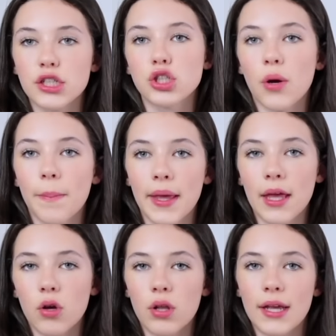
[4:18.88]
a
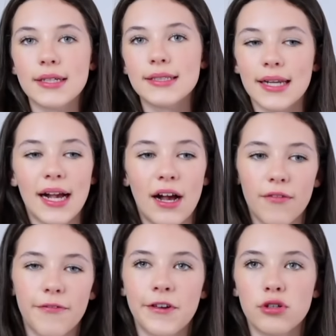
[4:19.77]
shopping or like a dinner outfit